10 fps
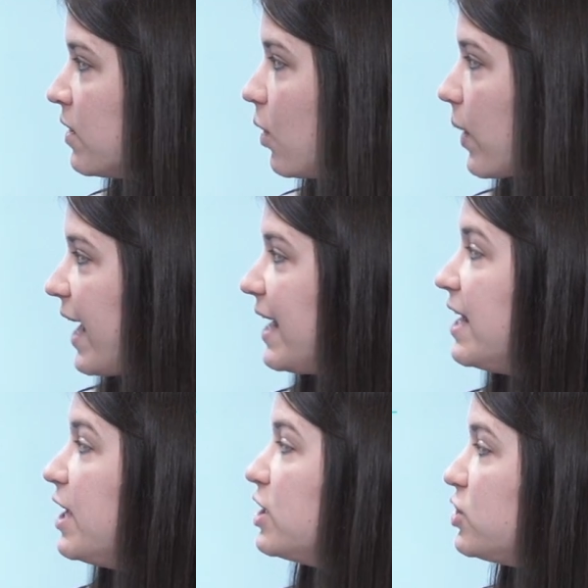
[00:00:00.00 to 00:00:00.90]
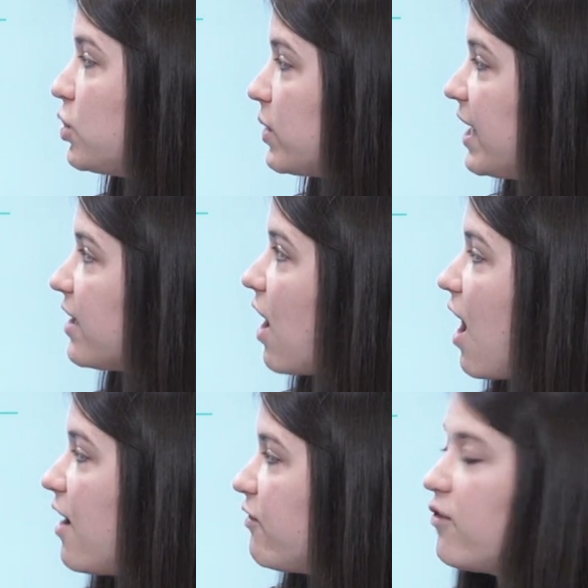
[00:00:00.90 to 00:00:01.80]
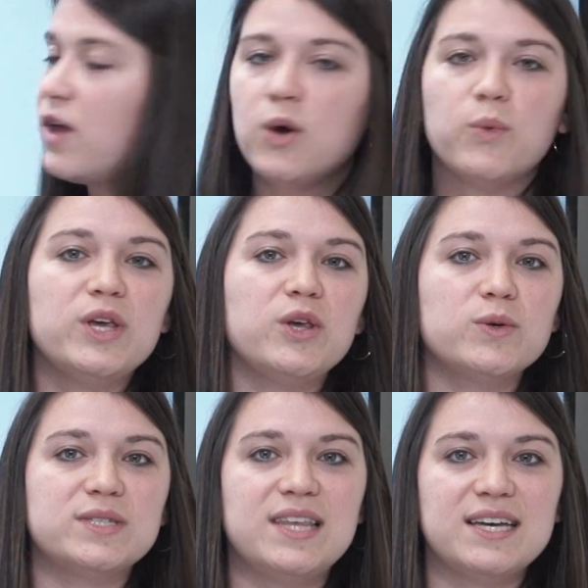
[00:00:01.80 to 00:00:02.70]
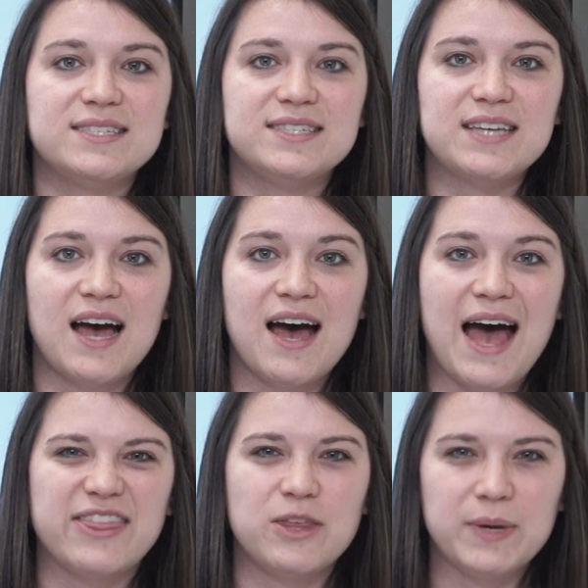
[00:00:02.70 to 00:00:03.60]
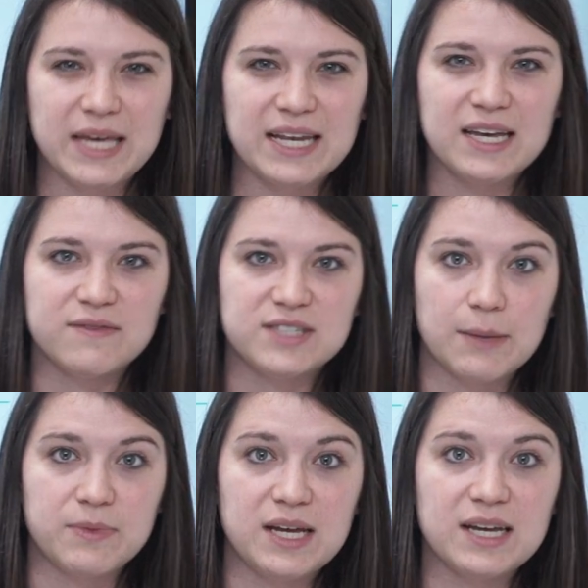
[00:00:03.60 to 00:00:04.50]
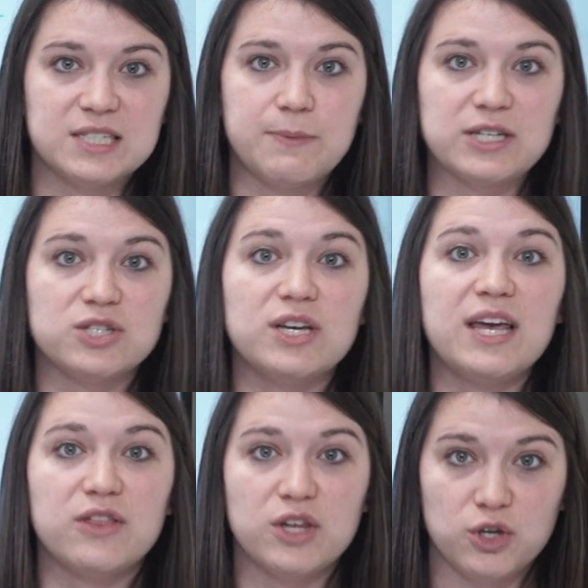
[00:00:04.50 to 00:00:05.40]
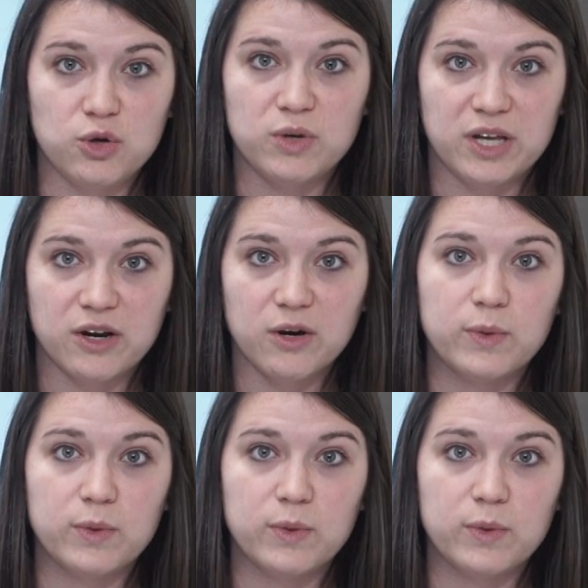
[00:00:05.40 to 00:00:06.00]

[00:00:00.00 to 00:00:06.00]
Okay, to kick off, we use this at the beginning of something, especially in the new year.